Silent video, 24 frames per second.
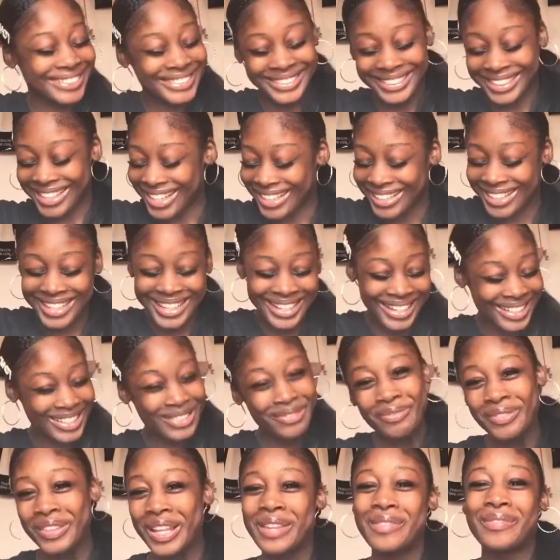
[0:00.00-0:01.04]
i did it
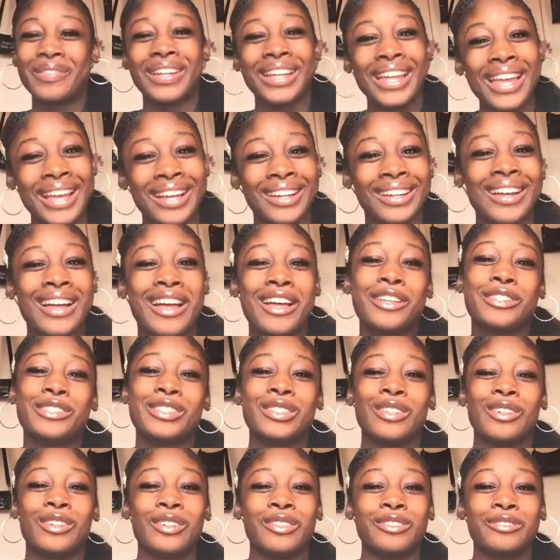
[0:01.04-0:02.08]
but yeah
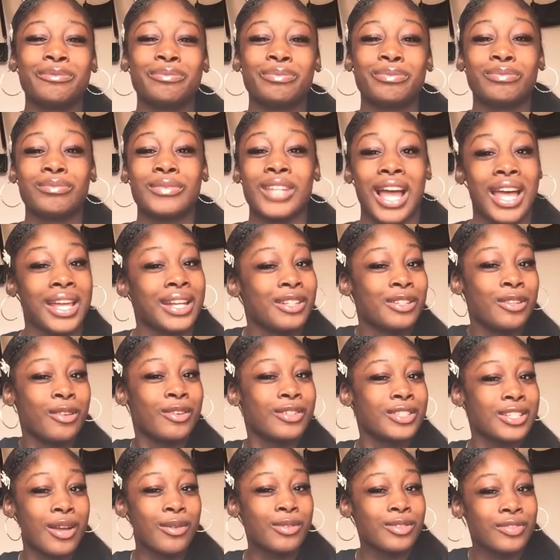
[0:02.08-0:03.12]
so i didn't know that
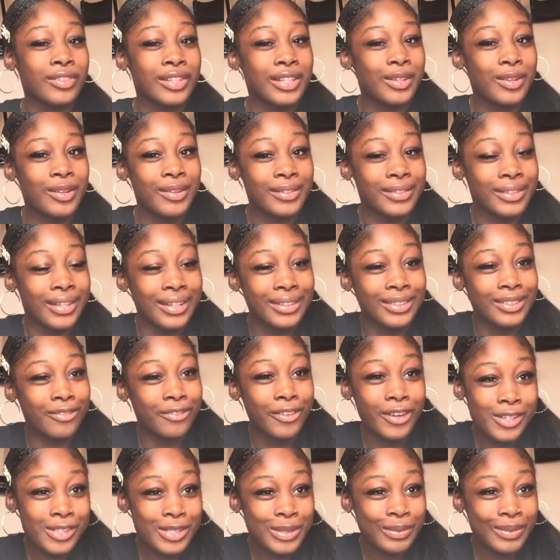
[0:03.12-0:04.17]
y'all was really gonna like the
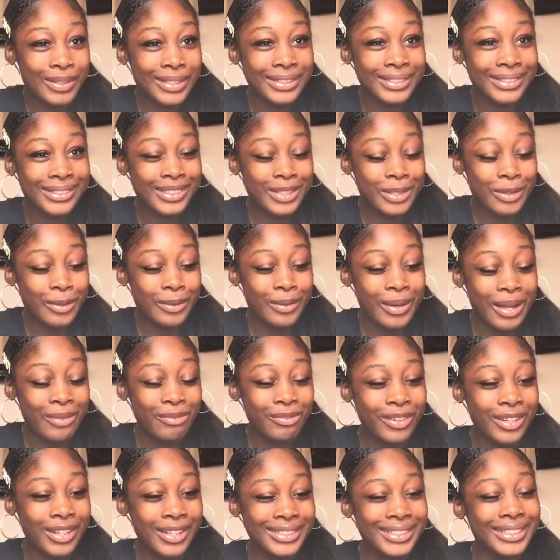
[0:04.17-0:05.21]
first one so i'm
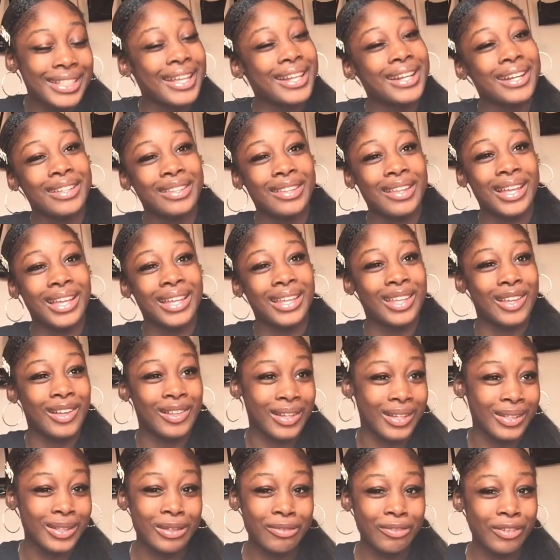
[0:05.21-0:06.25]
very excited that y'all like
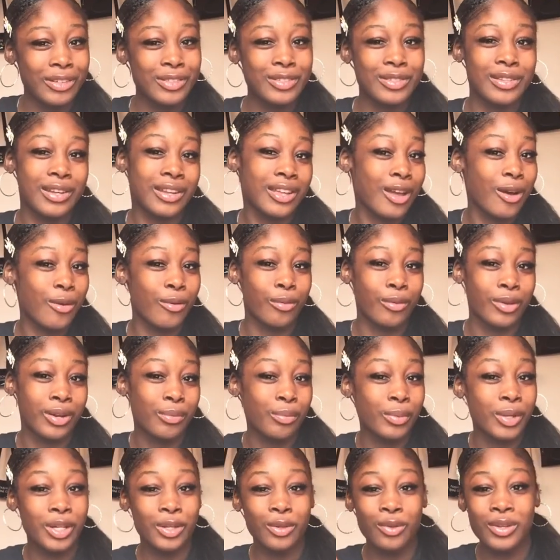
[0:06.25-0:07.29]
the first one and y'all wanted me
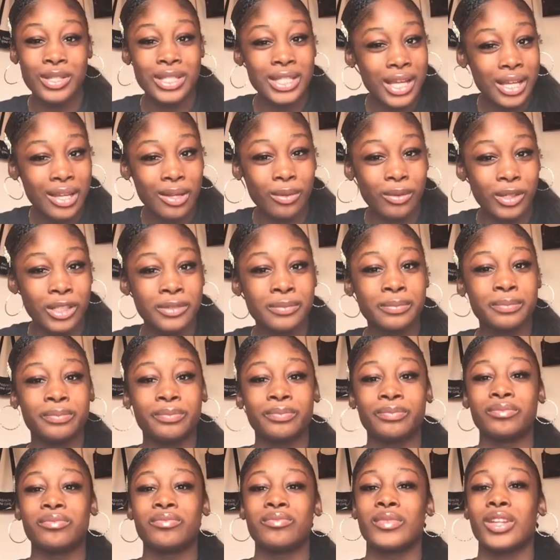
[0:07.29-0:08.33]
to do a second one
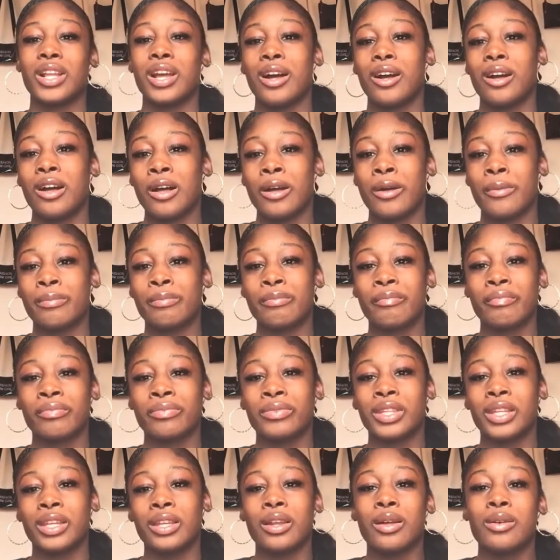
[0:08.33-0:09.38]
um
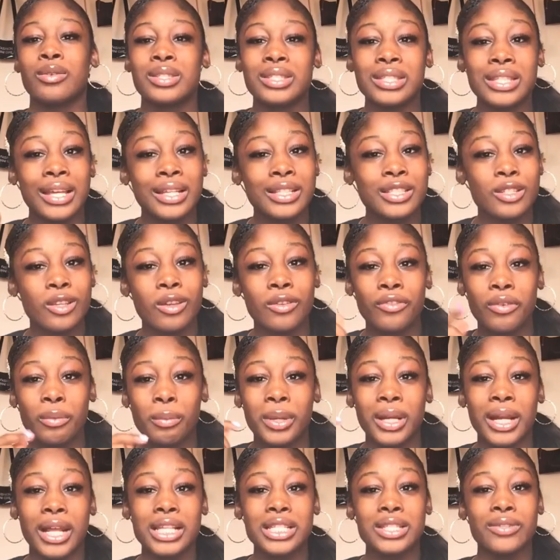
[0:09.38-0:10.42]
you know stay tuned for my
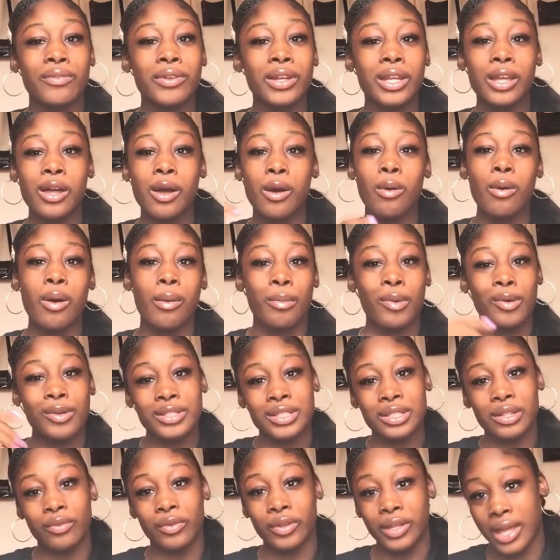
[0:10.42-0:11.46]
next video i'm posting
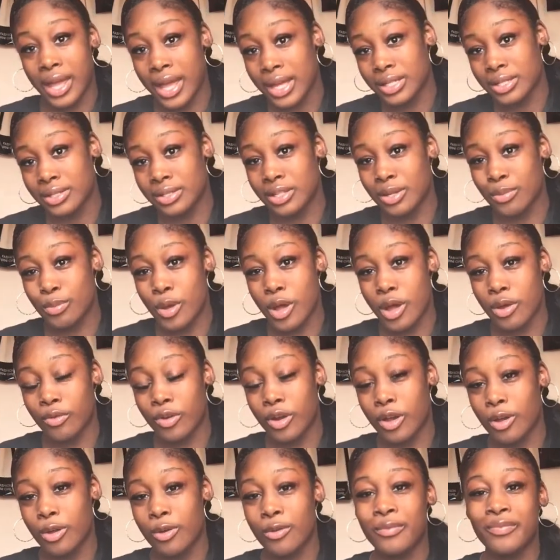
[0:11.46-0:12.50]
a reaction
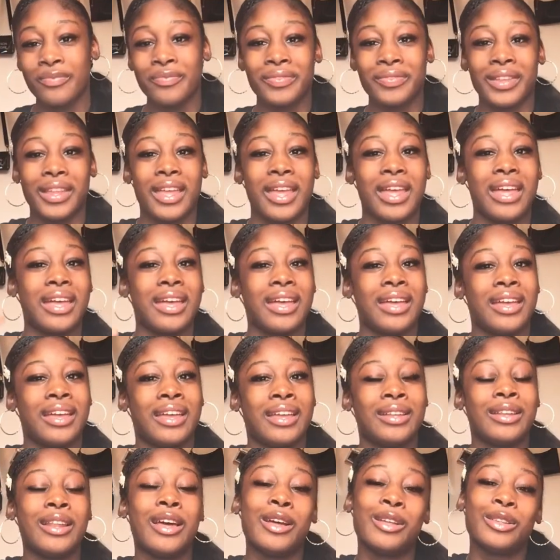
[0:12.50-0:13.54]
tomorrow and
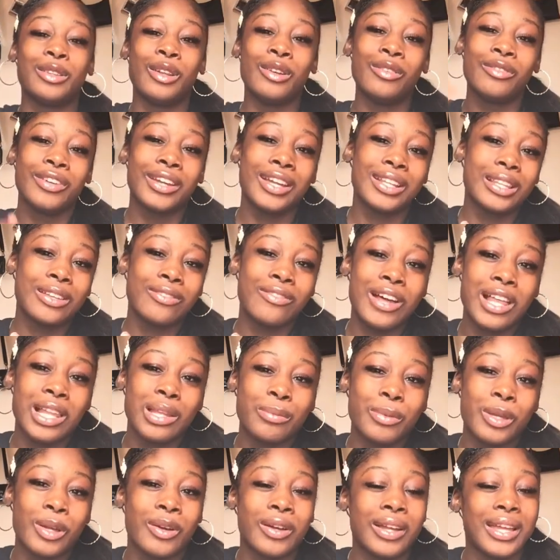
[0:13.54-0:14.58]
don't forget to follow me
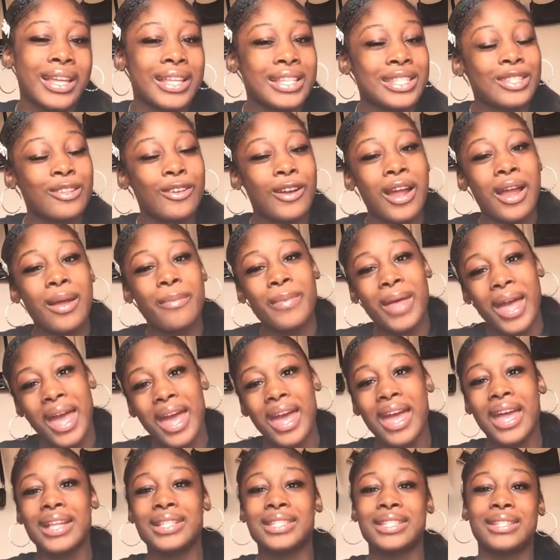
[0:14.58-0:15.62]
on Instagram at
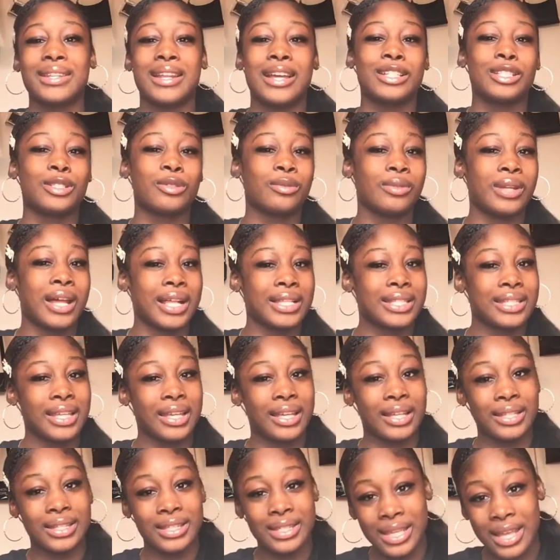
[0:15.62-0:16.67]

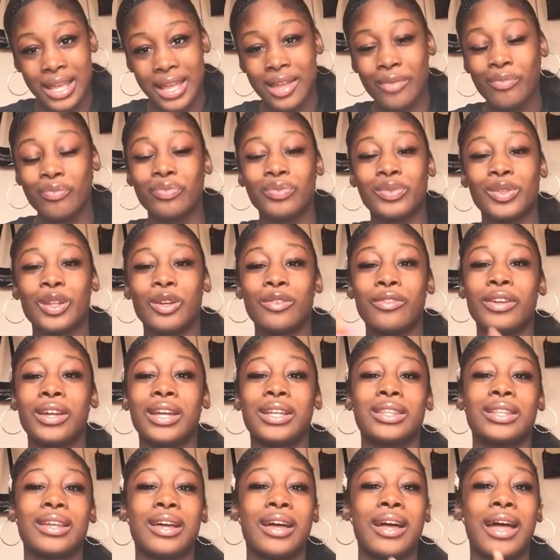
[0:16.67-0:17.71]
international.tnt. Don't forget
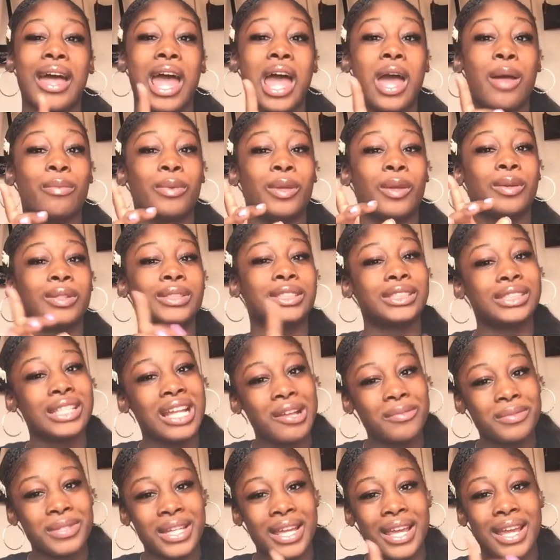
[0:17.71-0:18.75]
to add me on
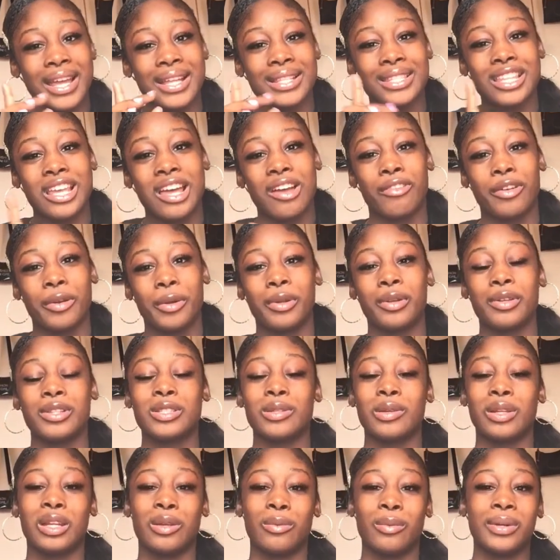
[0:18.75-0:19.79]
Snapchat at
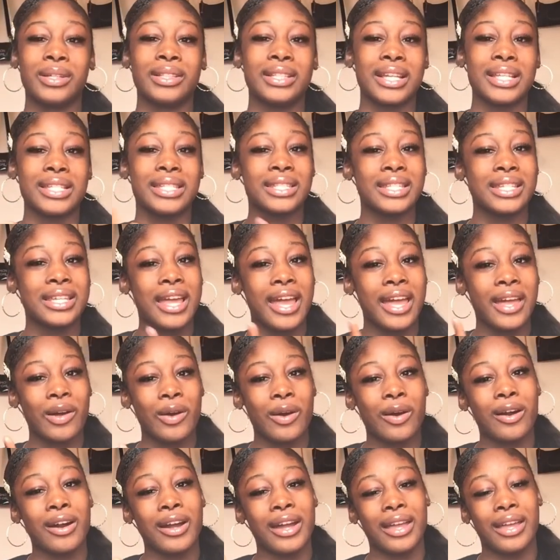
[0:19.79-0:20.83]
Taraerrky21. That's T A
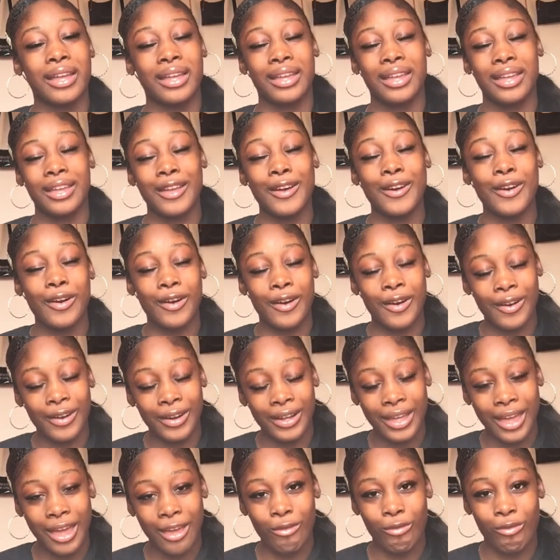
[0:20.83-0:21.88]
R A E R R
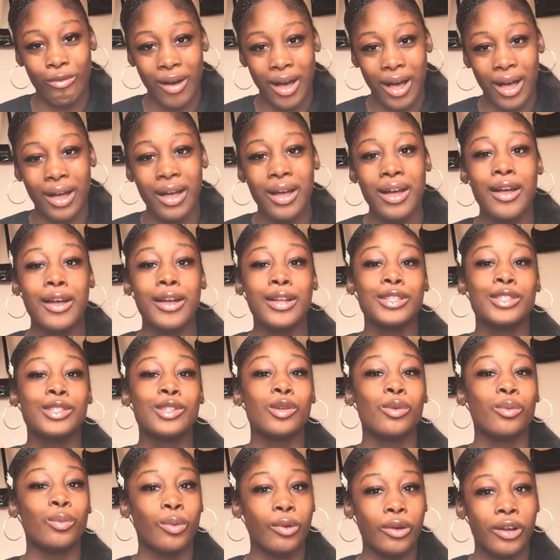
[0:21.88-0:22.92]
K Y
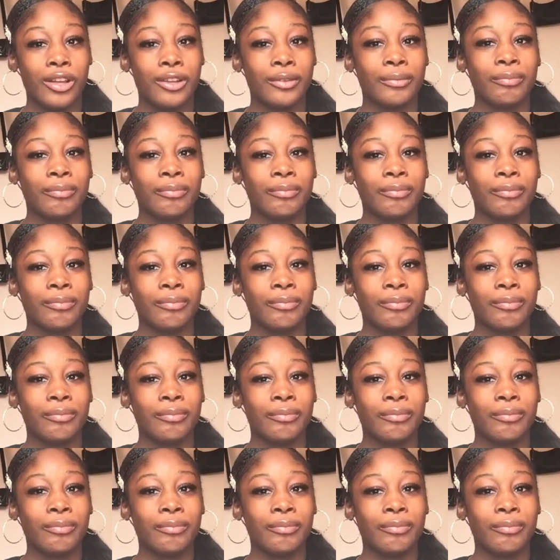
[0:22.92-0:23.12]
one.